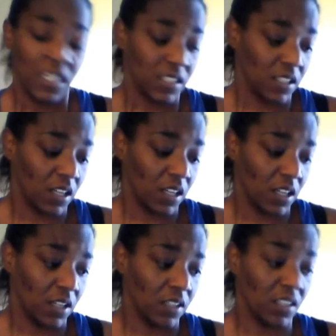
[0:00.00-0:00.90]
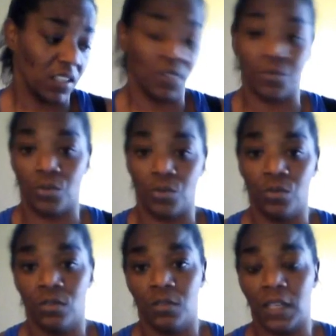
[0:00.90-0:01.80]
to get
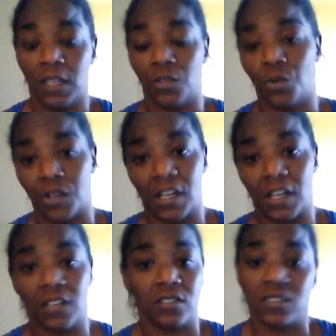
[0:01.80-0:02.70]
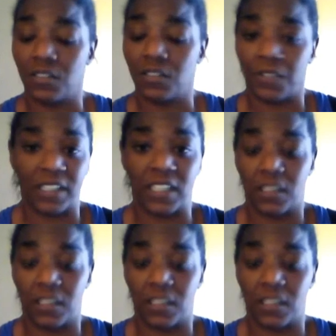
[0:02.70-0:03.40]
through my little workouts and stuff like that.